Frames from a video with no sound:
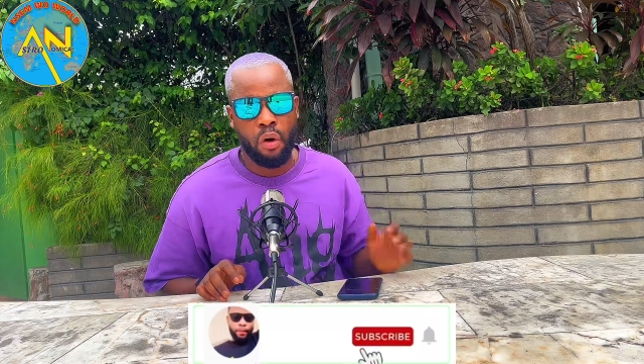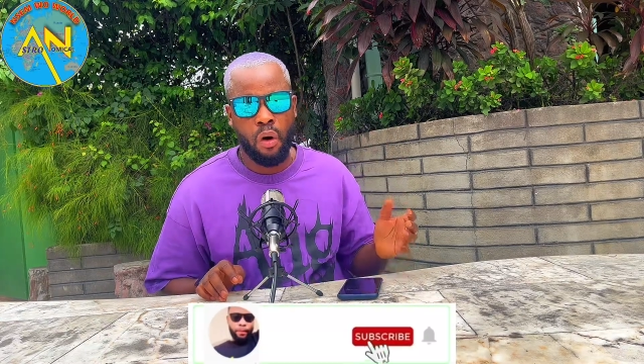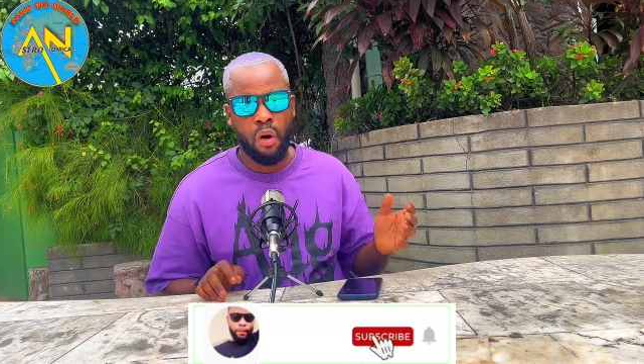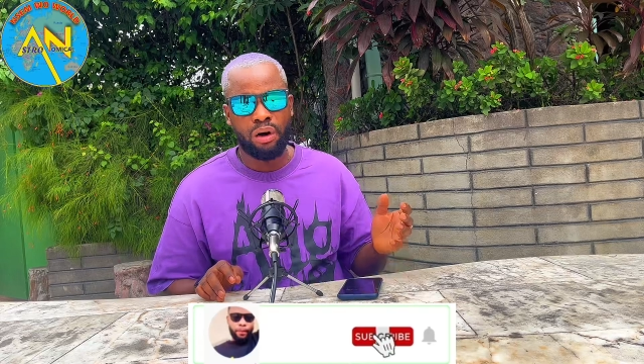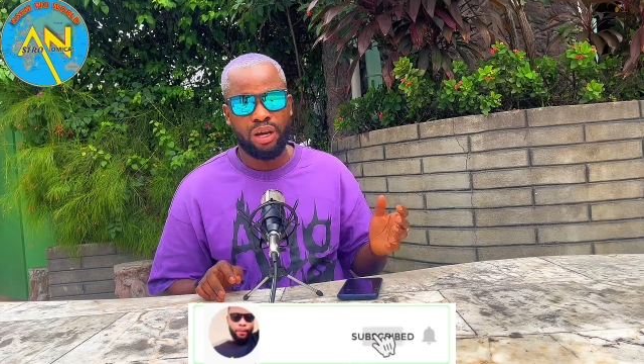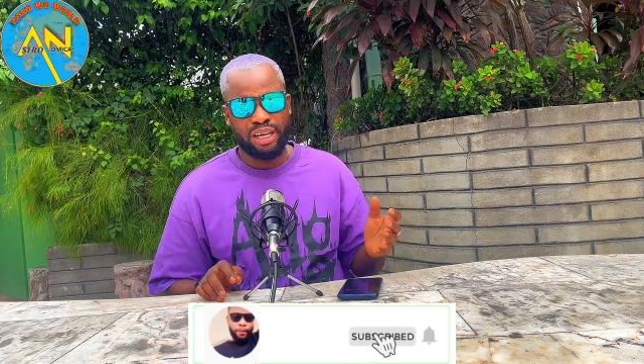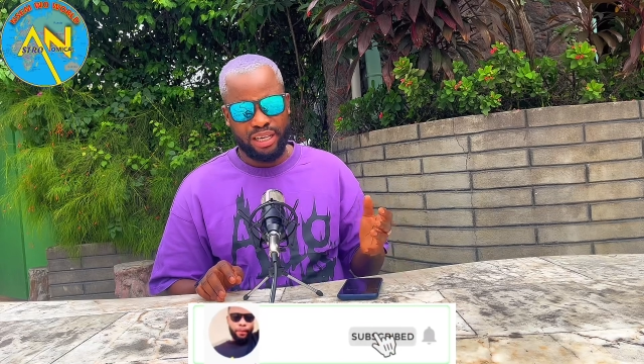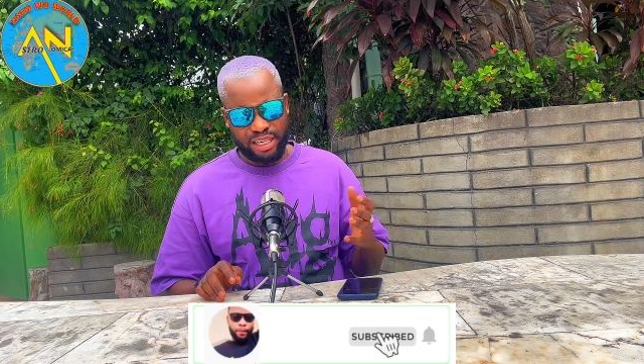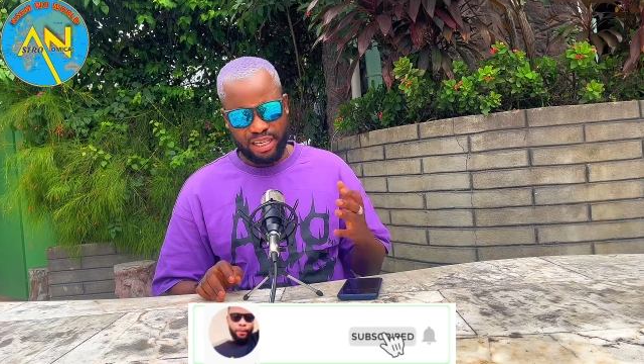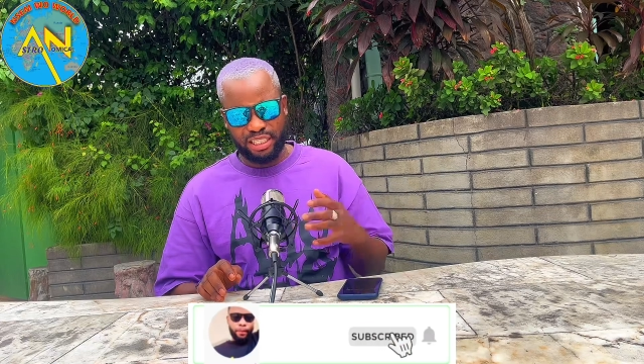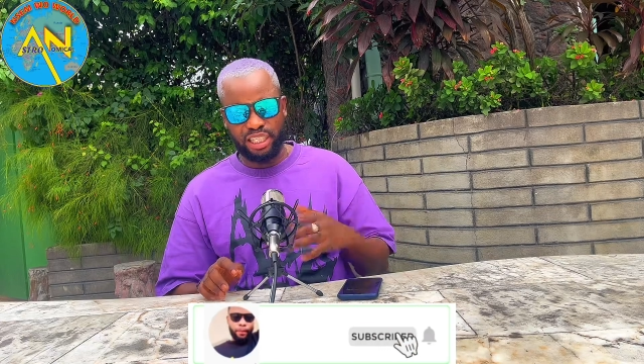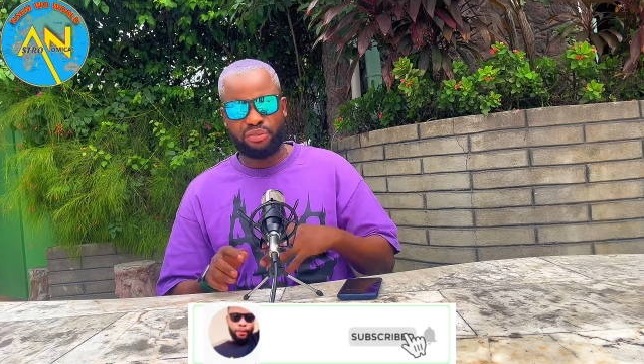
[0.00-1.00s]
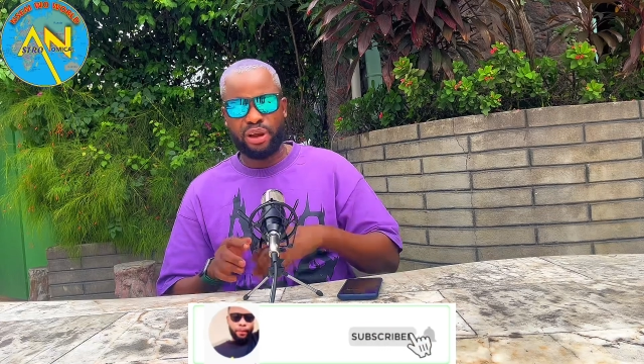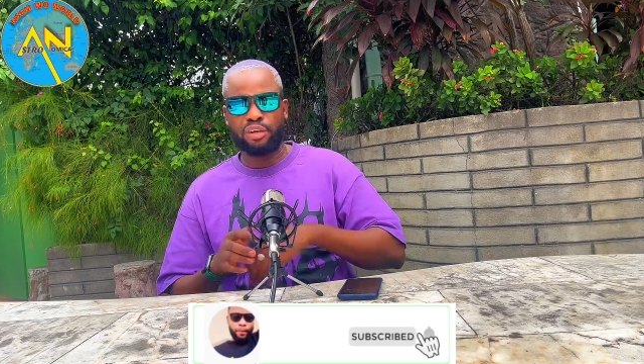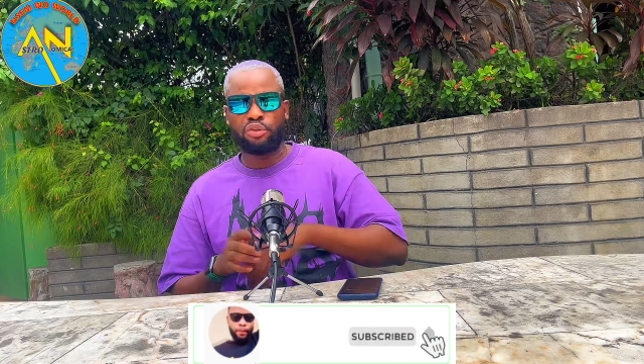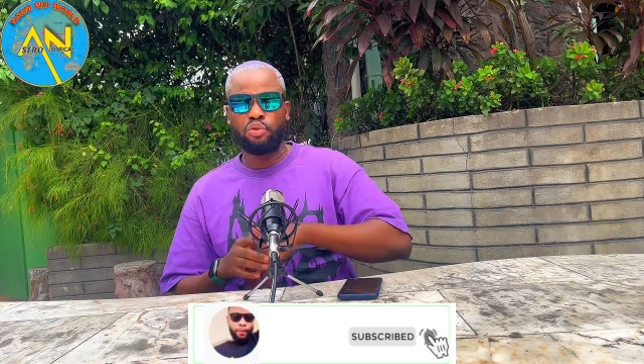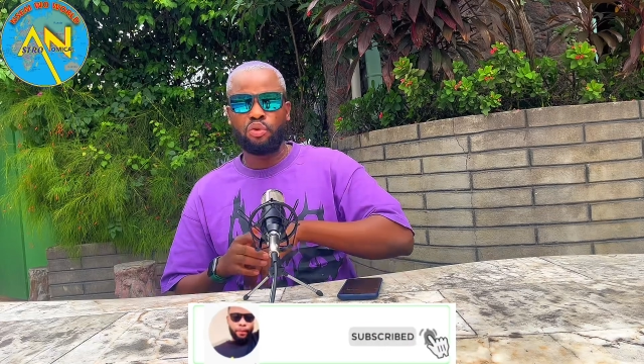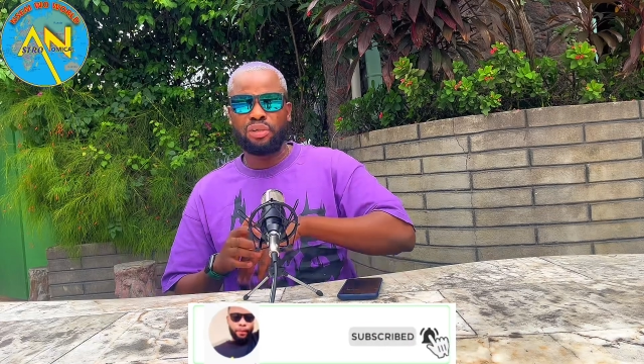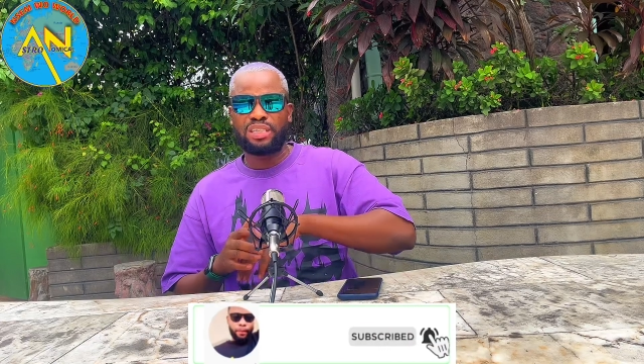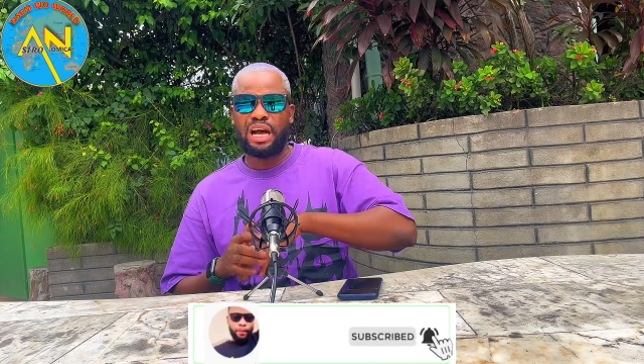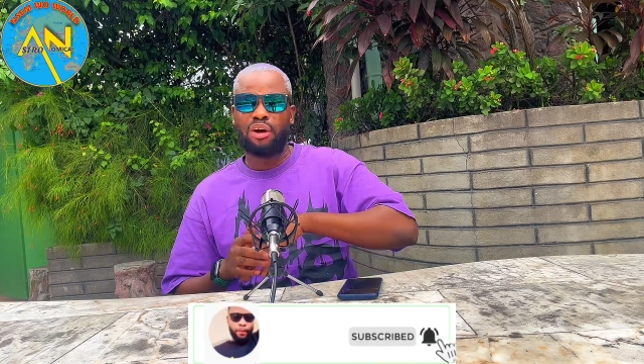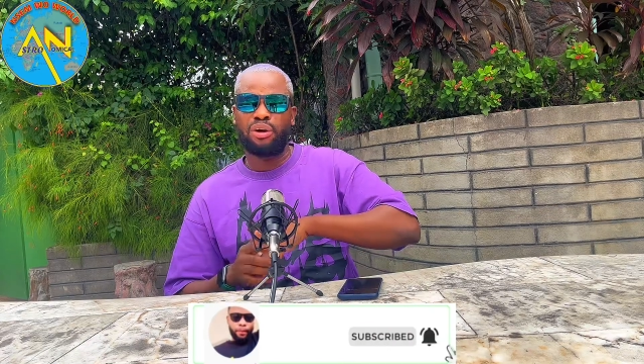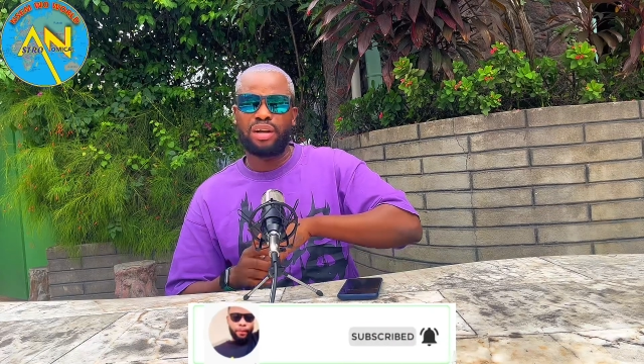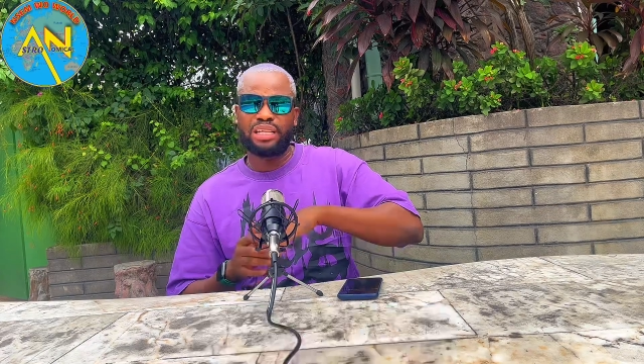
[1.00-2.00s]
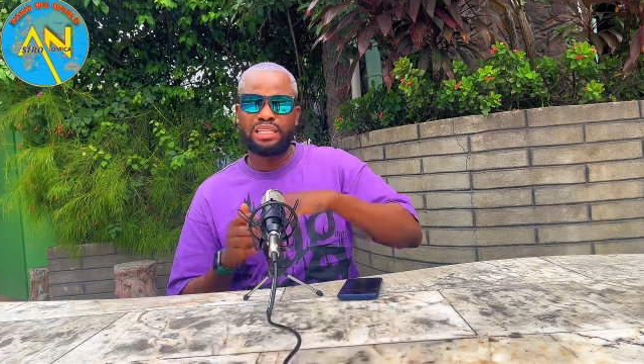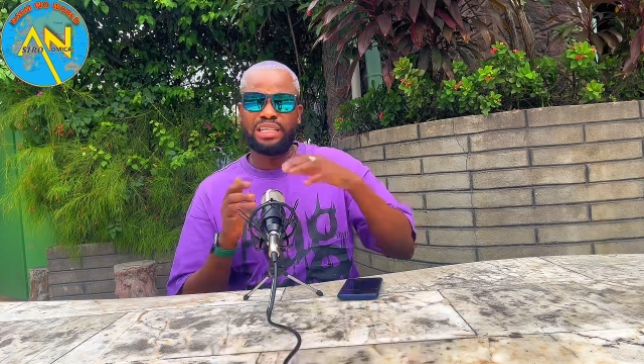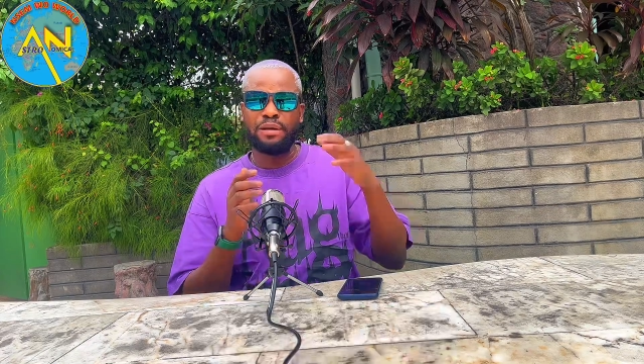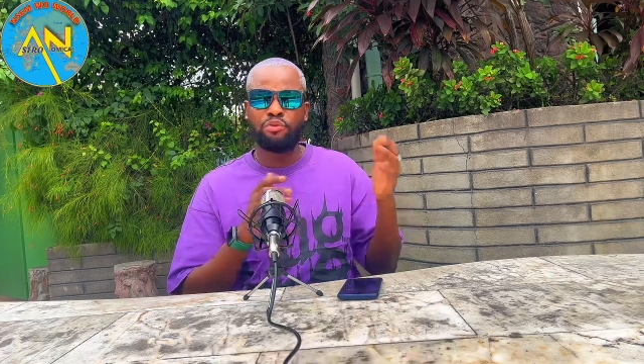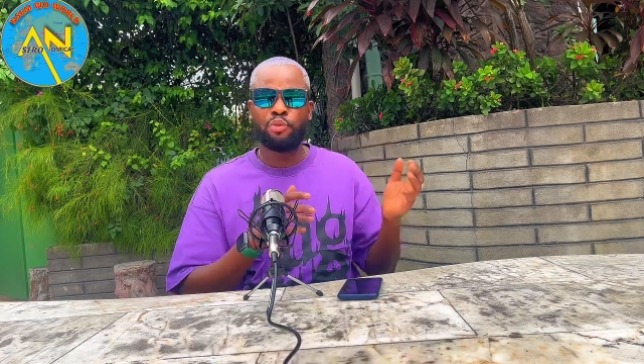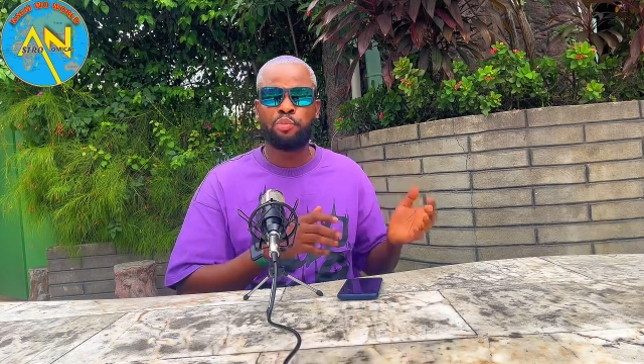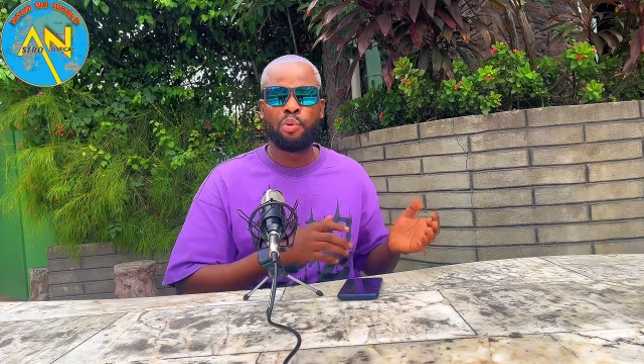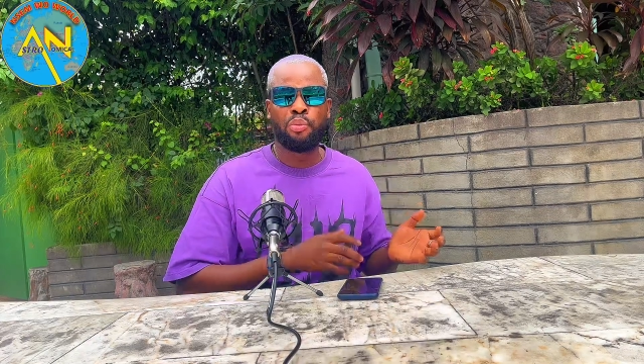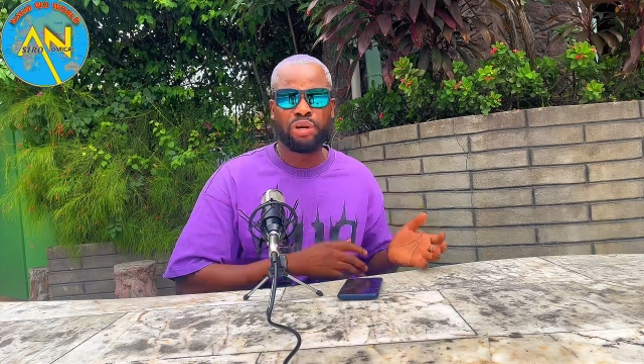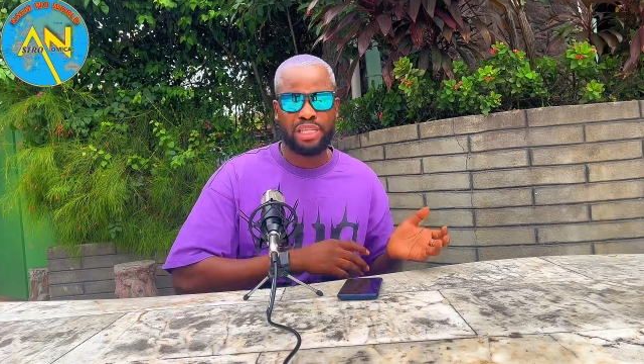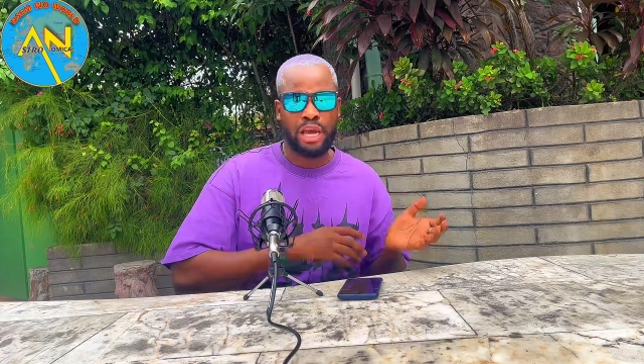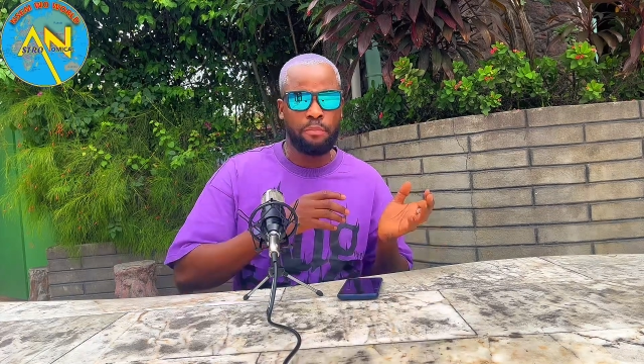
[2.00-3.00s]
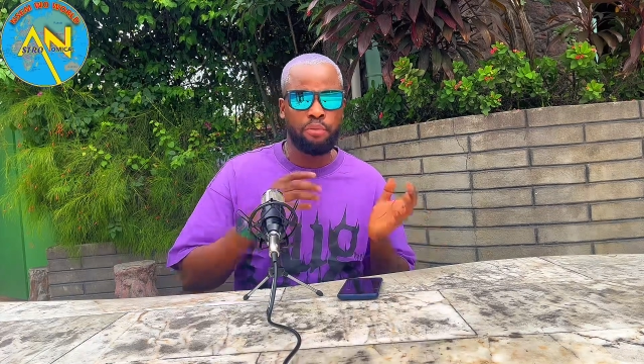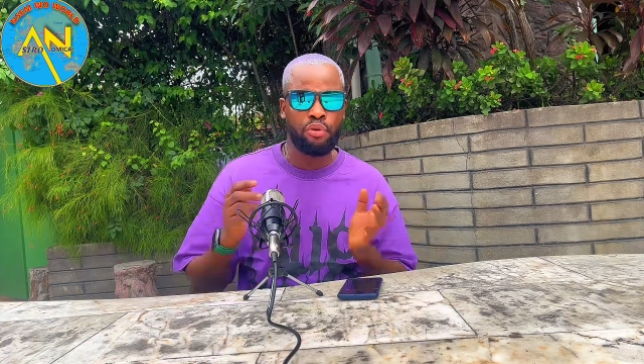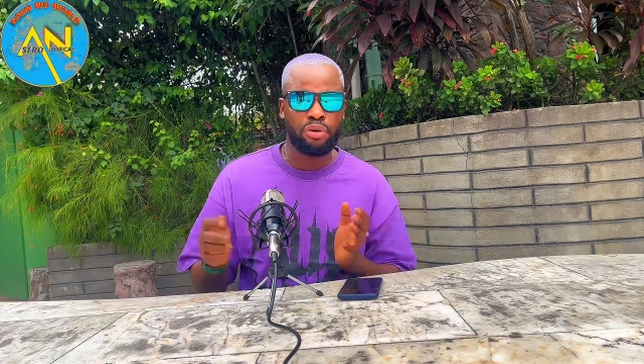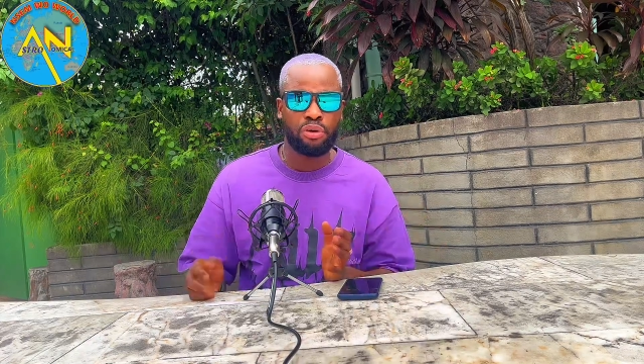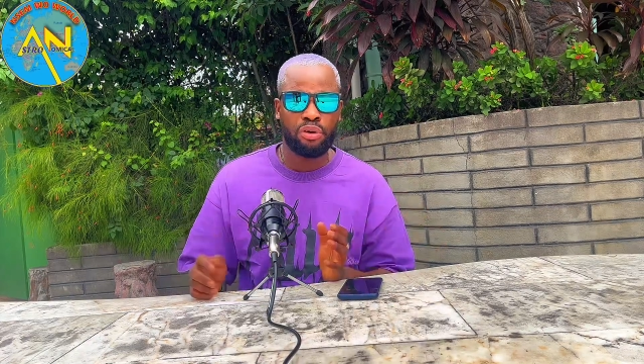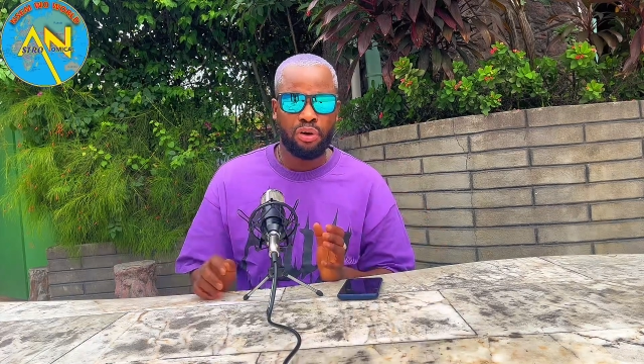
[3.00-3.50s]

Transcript: Or is she trying to use Sarkodie's name to promote her book?